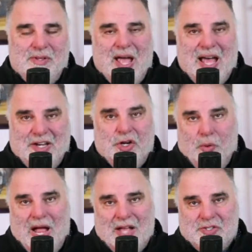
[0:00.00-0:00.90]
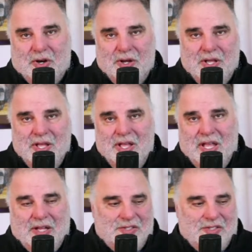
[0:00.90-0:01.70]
onto your roster. And